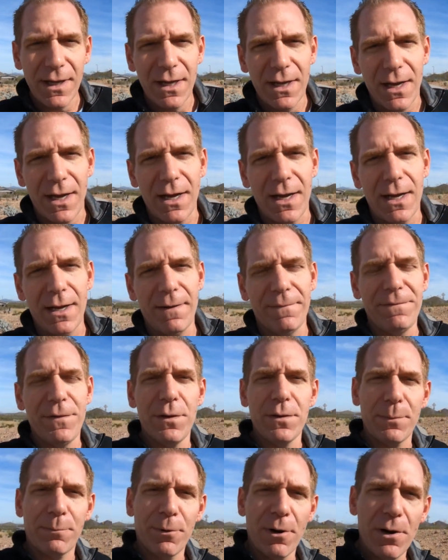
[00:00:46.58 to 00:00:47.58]
a few
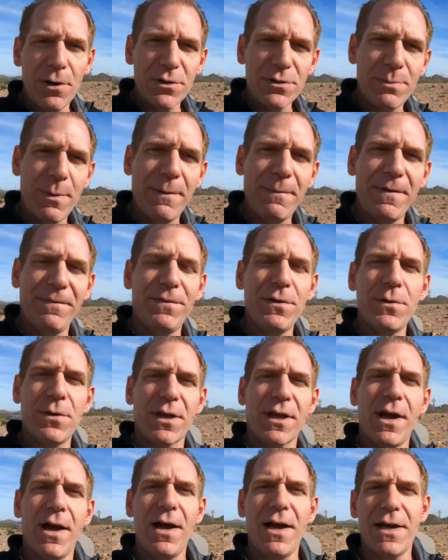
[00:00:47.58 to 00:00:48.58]
of the pros, maybe a few of
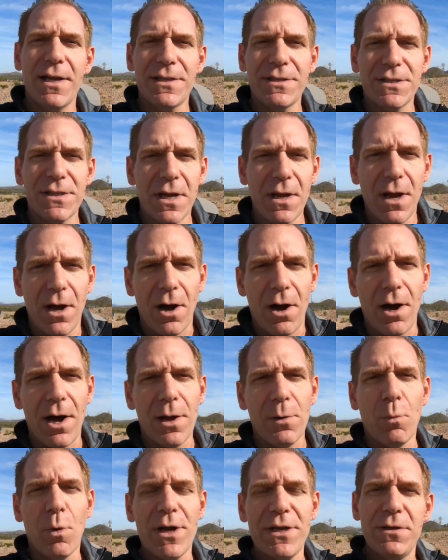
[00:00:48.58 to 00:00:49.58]
the cons
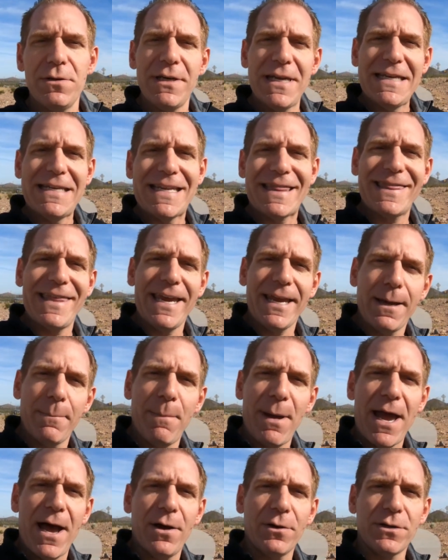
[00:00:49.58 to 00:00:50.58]
on what you need to think
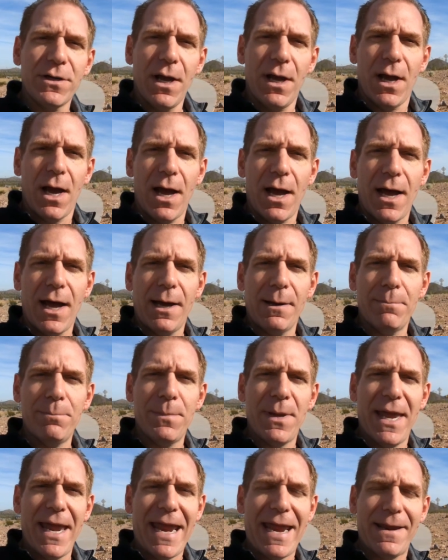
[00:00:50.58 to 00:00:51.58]
about,
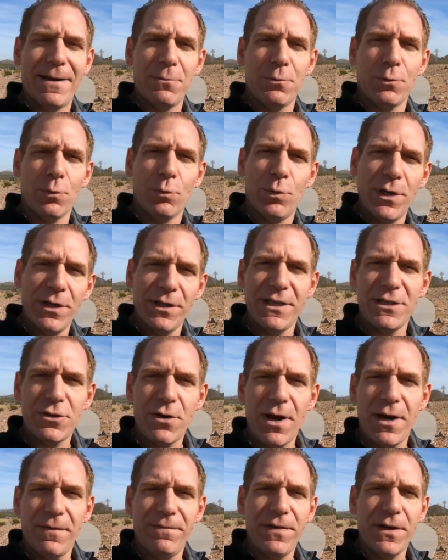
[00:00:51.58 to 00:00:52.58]
and really
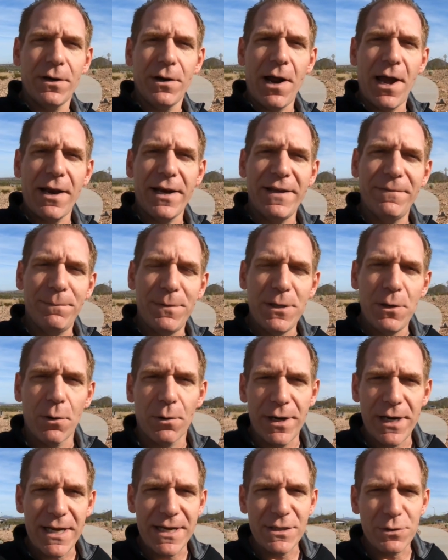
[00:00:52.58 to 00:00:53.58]
trying to figure out if
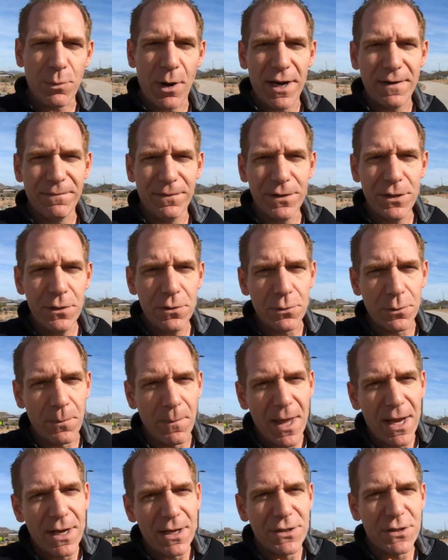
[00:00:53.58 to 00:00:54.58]
Peoria is right for you.
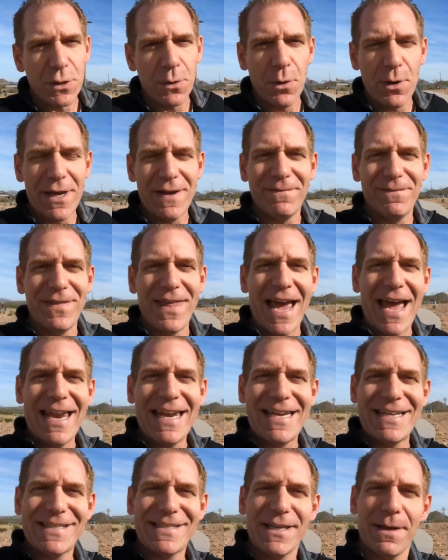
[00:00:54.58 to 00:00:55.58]
So if that
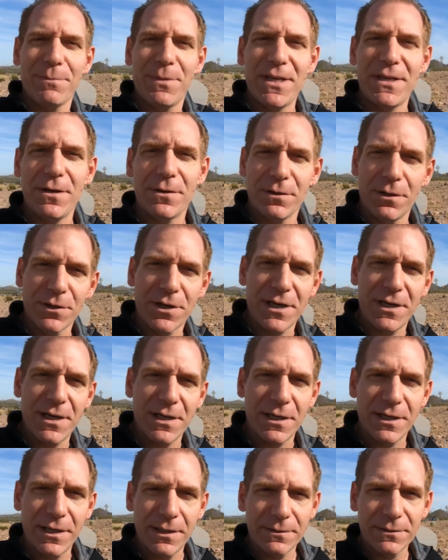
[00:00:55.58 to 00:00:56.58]
is something you're looking
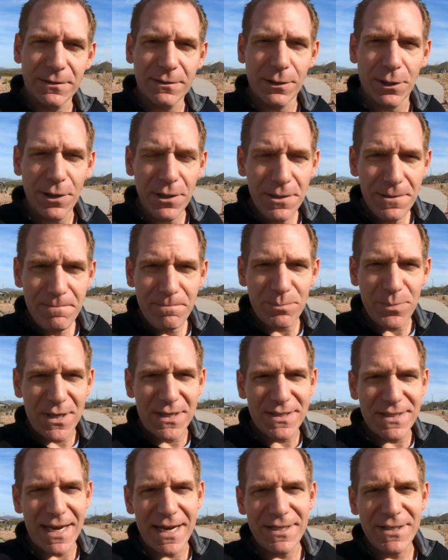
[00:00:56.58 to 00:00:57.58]
to learn, then
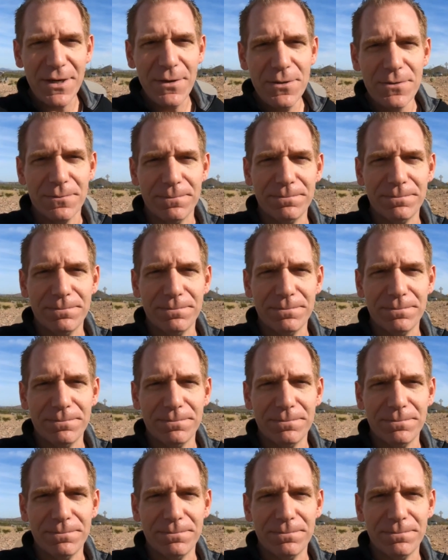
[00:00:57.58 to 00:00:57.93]
stay tuned.